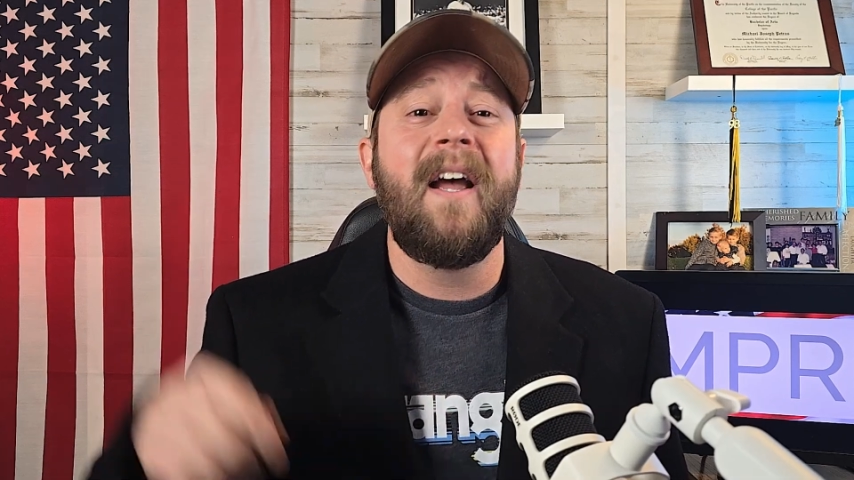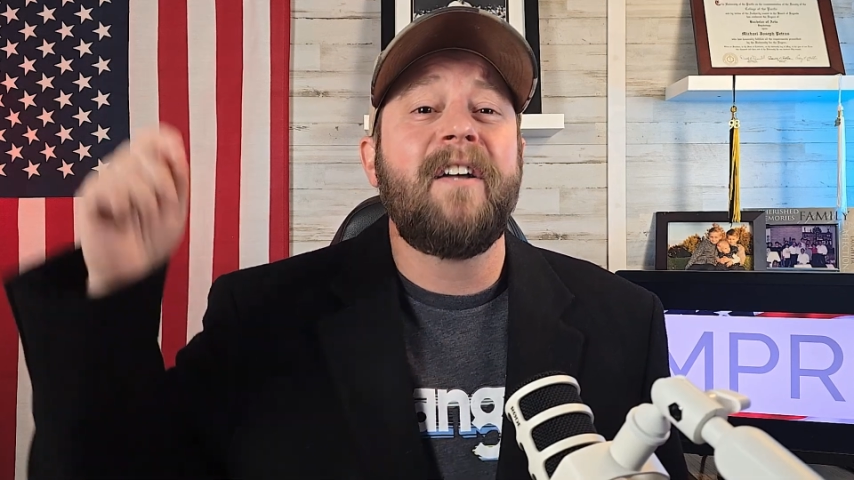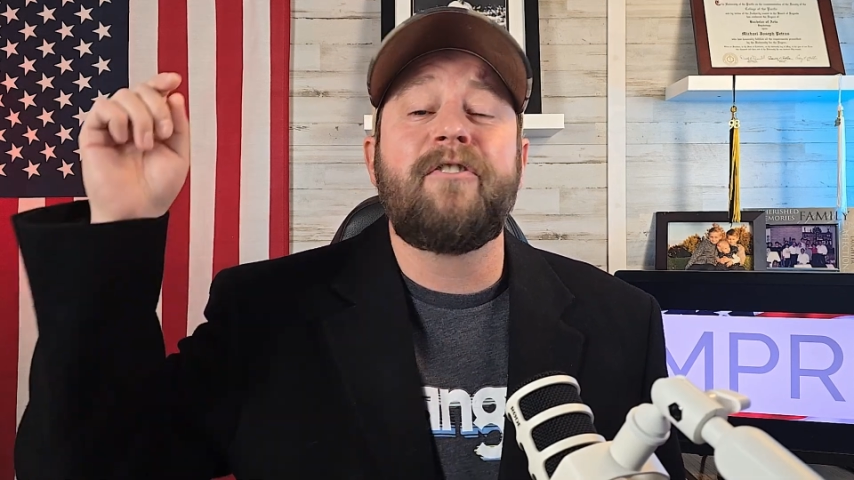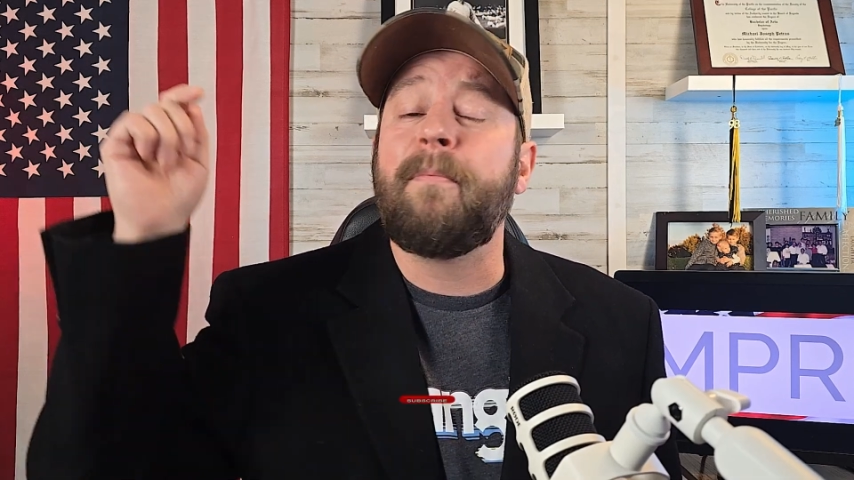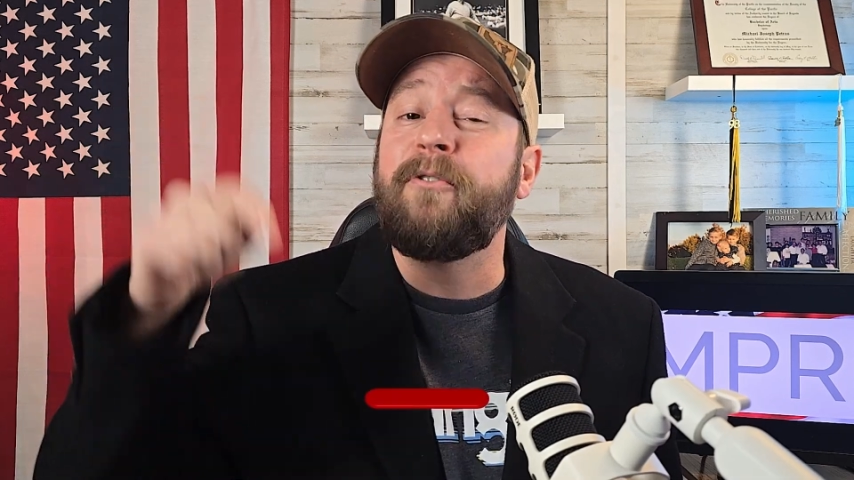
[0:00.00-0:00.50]

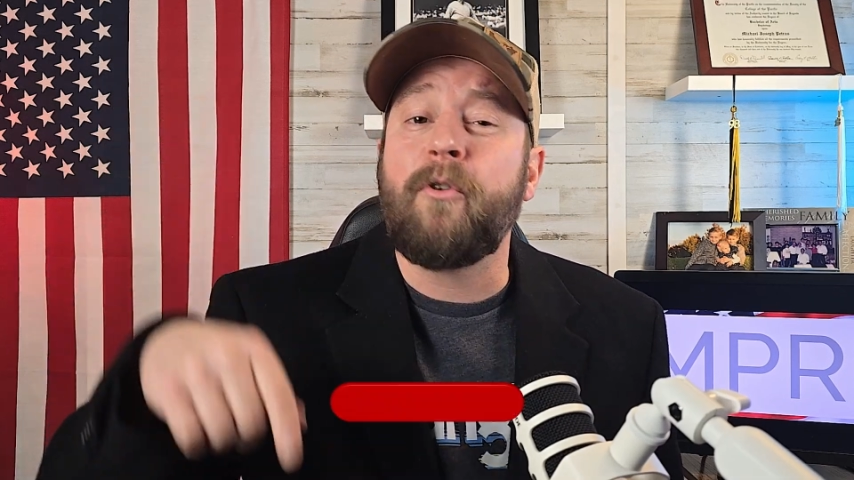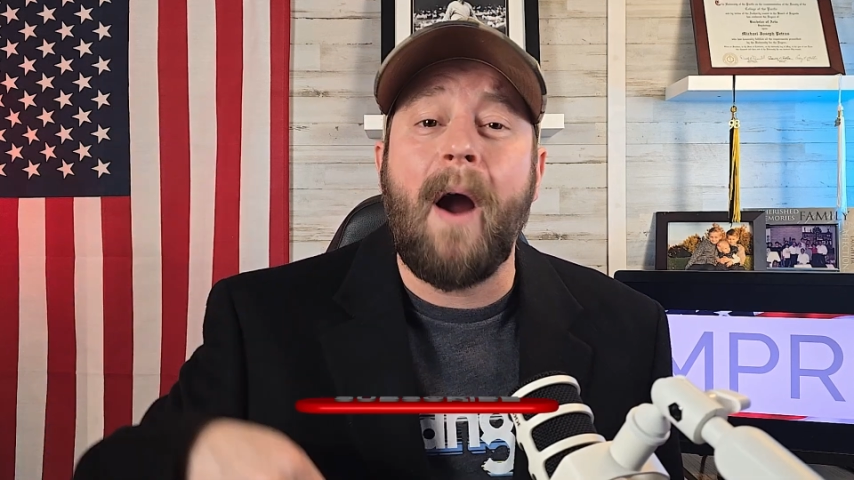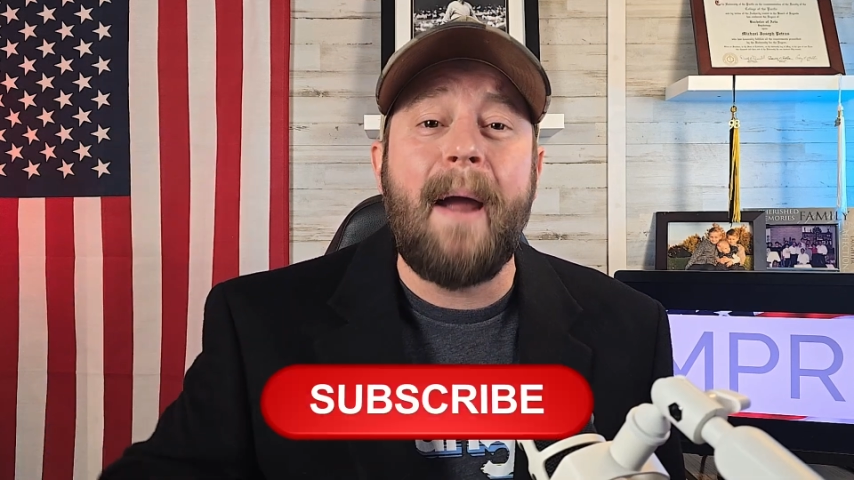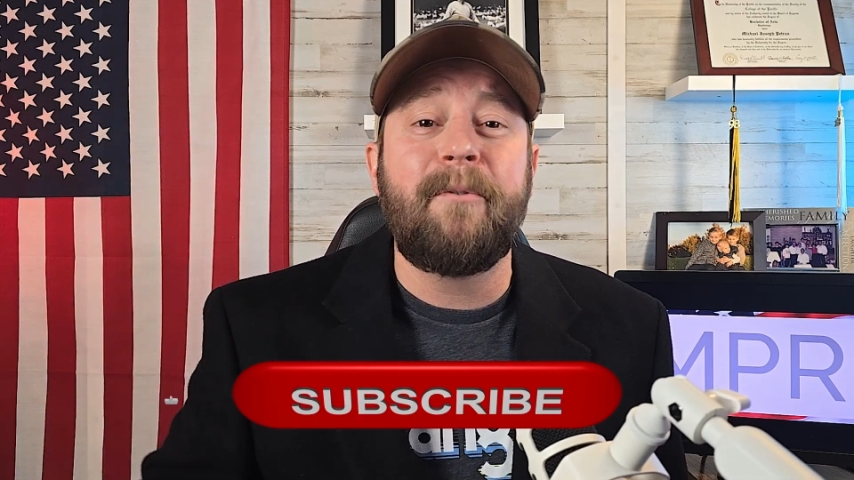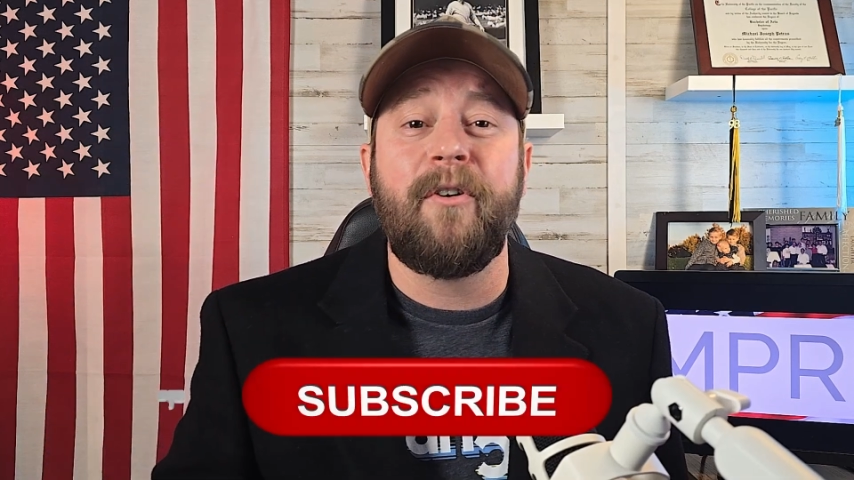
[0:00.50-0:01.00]

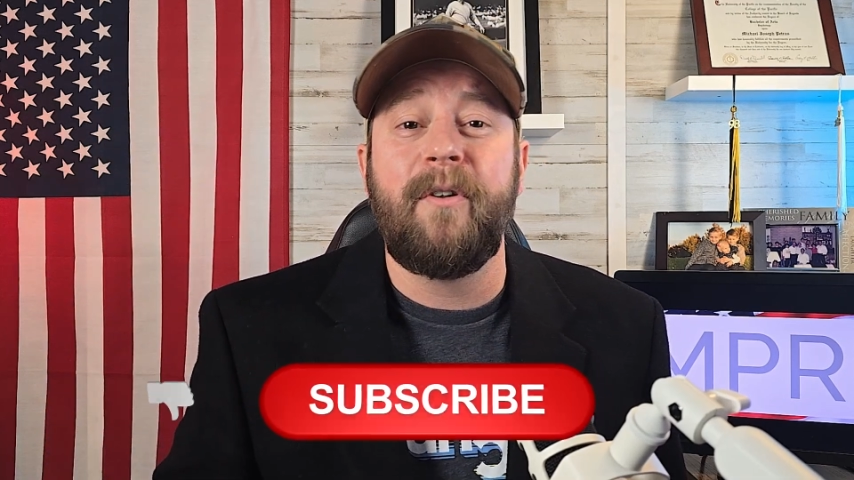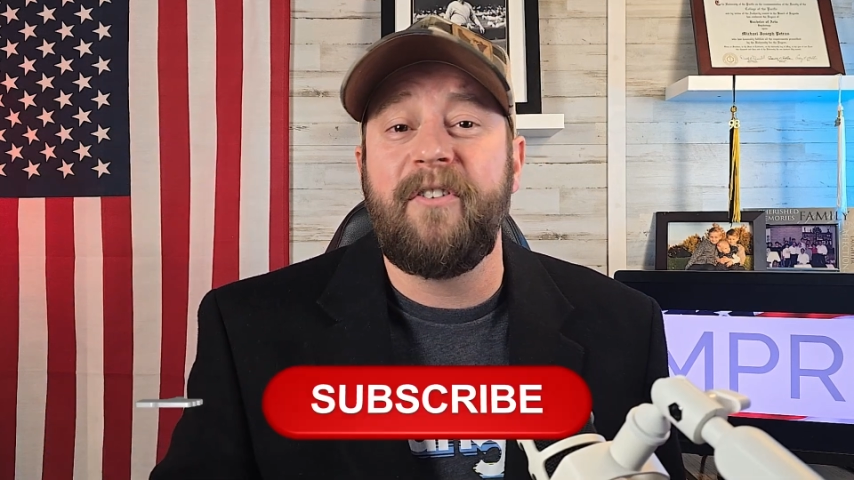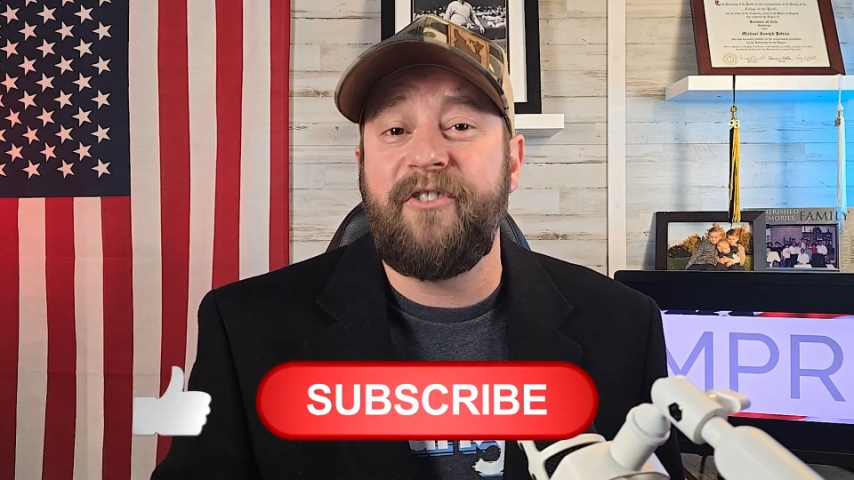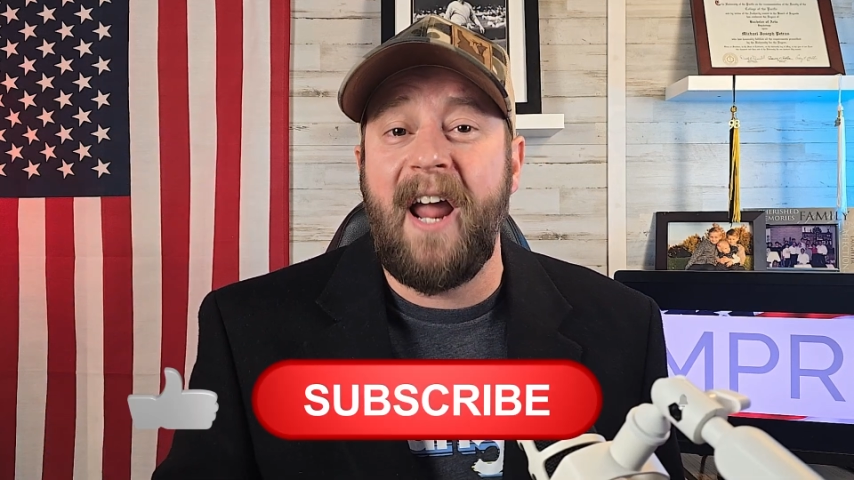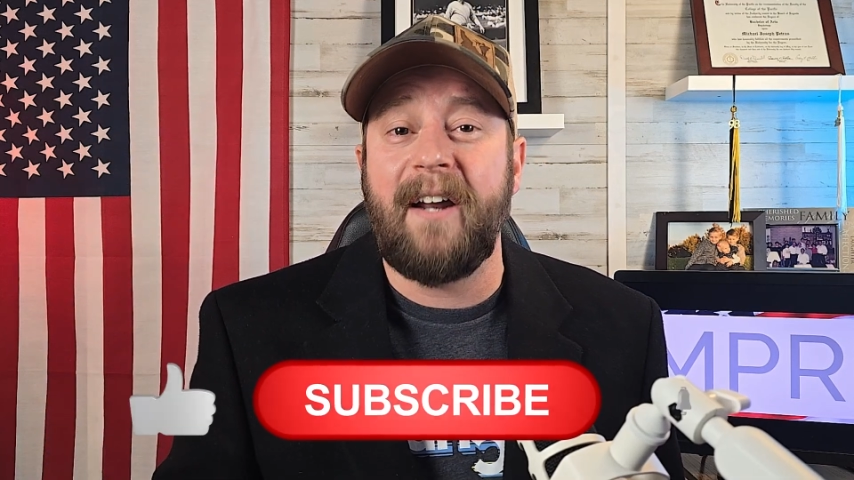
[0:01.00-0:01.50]
subscribe to this
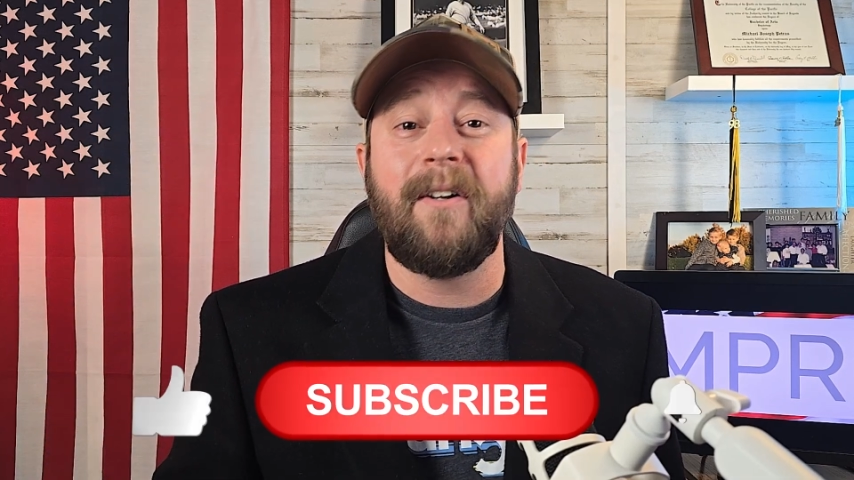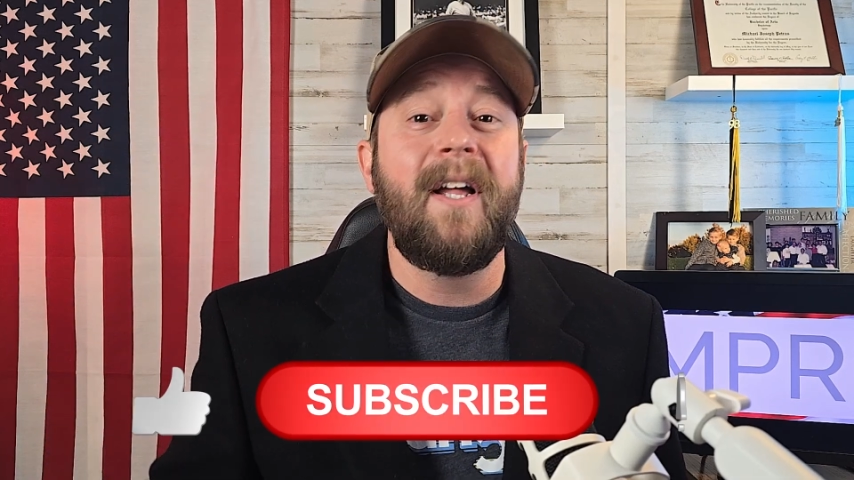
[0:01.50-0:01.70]
channel,